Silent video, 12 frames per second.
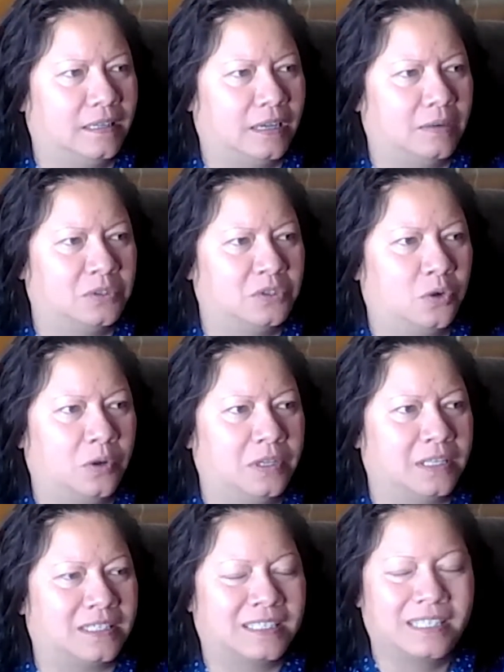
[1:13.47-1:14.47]
I was going
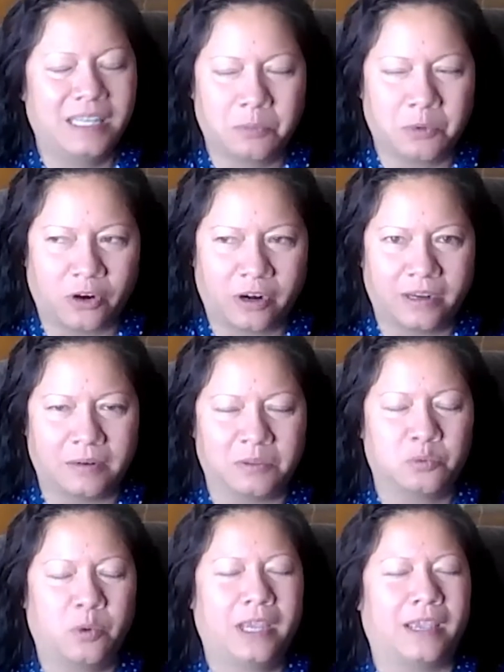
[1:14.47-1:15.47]
to sleep crying. I was
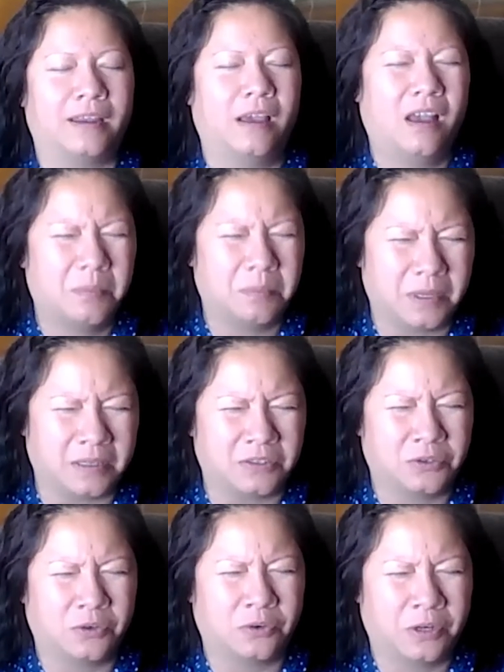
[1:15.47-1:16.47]
waking up in,
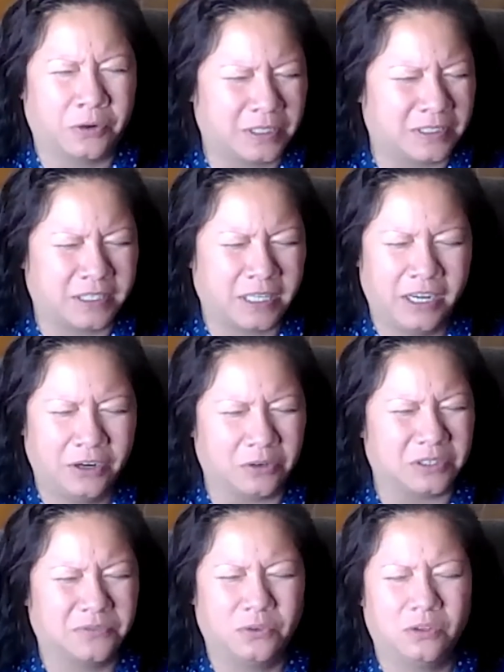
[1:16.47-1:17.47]
in
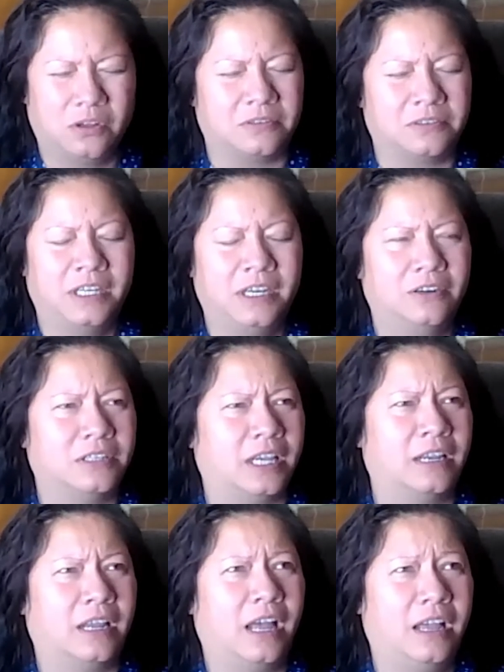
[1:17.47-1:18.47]
tears, full on tears.
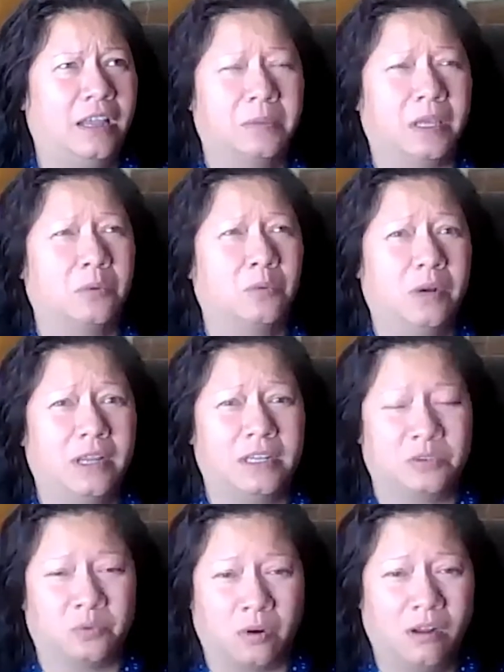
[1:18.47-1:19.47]
And I'm like, what
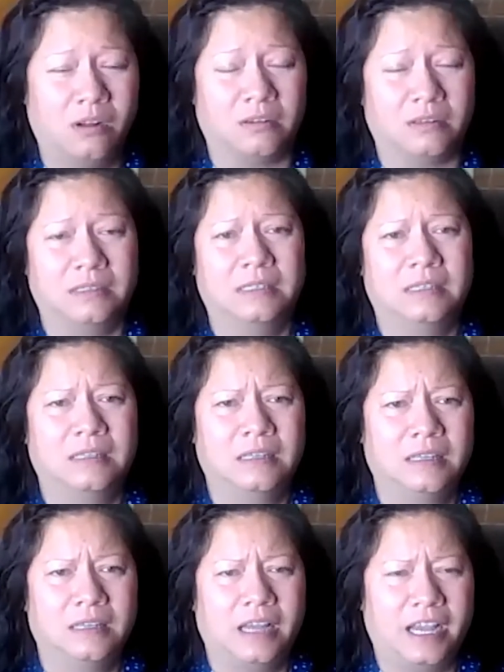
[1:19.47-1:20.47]
is wrong?
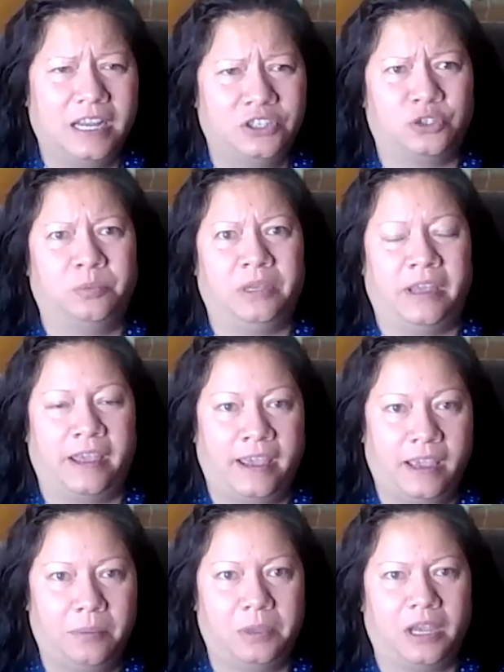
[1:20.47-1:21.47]
I should be
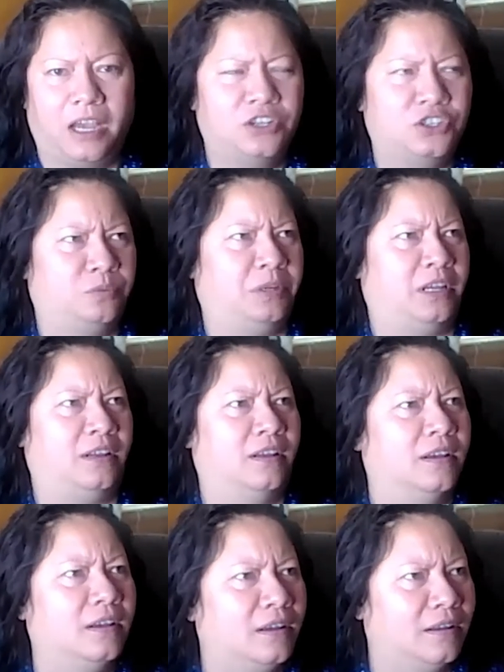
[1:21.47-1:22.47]
happy. I should be
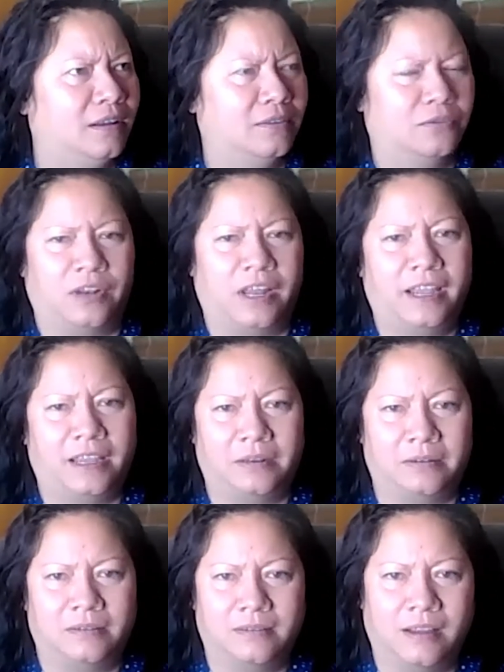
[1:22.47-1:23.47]

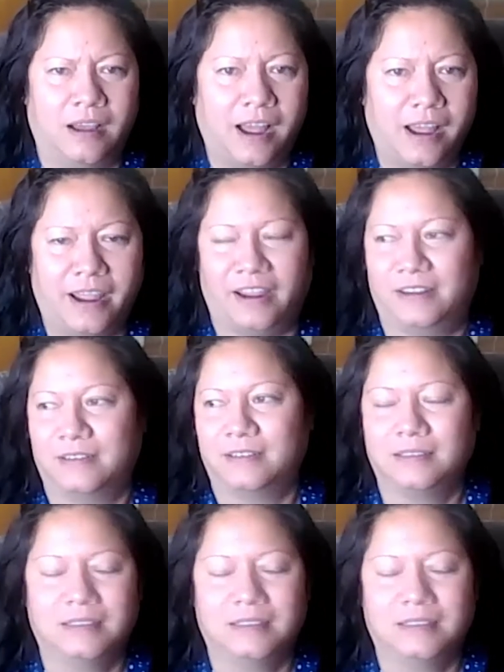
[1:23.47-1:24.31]
flying high.